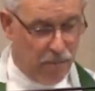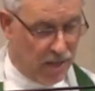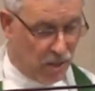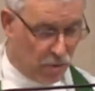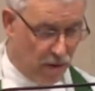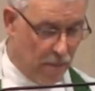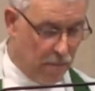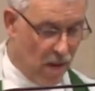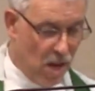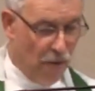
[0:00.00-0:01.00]
bus trip,
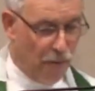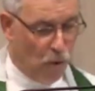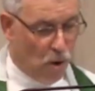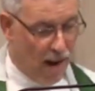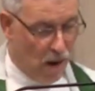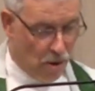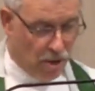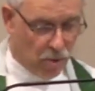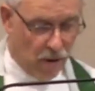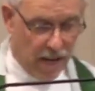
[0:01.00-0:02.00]
a 4-hour
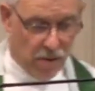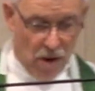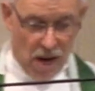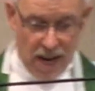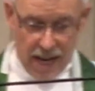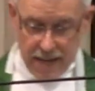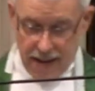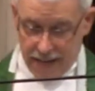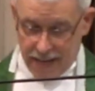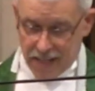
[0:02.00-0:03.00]
train ride,
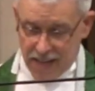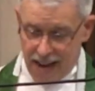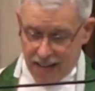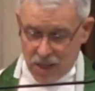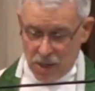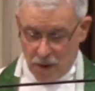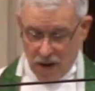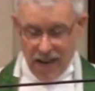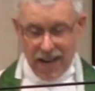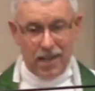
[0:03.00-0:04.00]
and a taxi
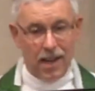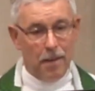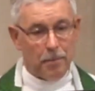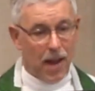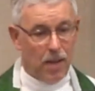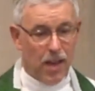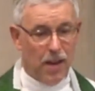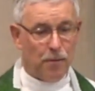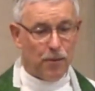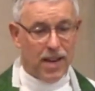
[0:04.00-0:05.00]
ride, and
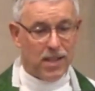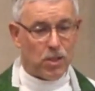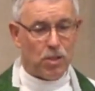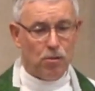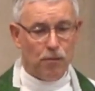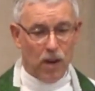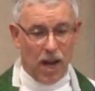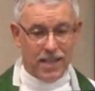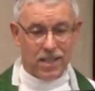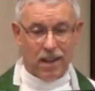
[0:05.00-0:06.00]
then faced 2
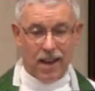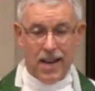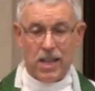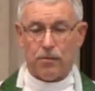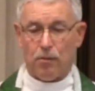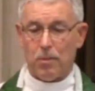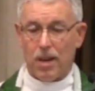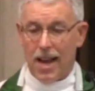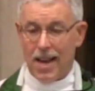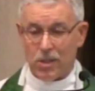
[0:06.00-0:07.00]
flight delays from
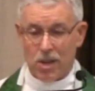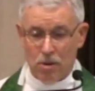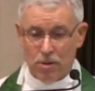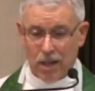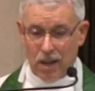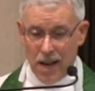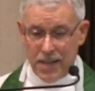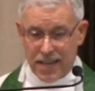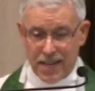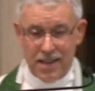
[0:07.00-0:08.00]
Glasgow to
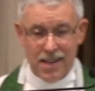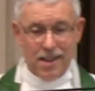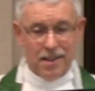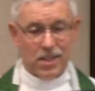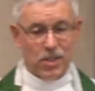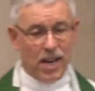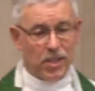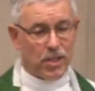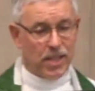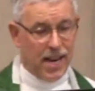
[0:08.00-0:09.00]
London,
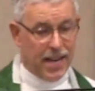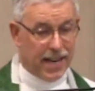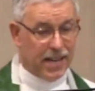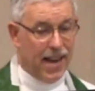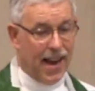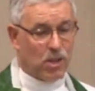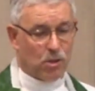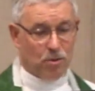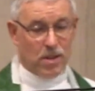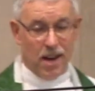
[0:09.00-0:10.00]
necessitating an
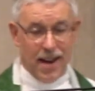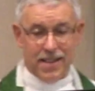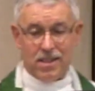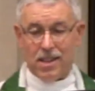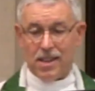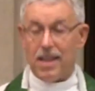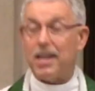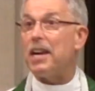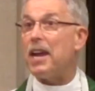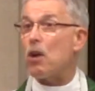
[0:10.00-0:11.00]
extra night
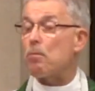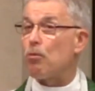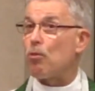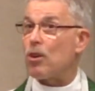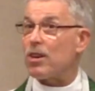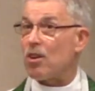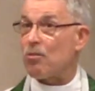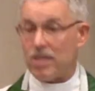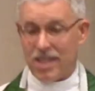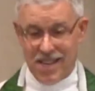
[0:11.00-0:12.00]
in an airport
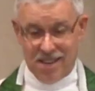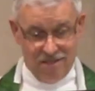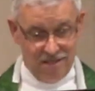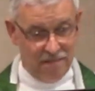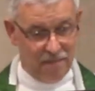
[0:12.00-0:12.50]
hotel.